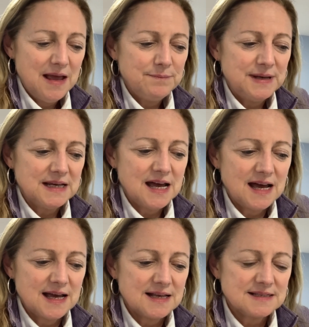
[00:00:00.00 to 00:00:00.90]

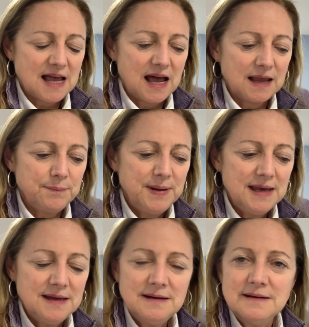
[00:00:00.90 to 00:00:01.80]
because I
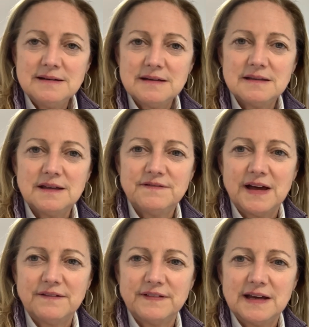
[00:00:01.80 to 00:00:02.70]
pinned the
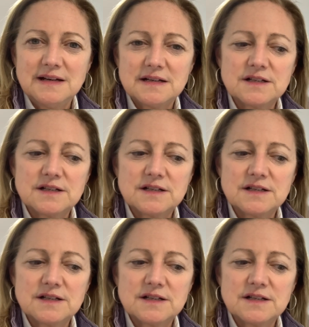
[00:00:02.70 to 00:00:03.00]
velvet.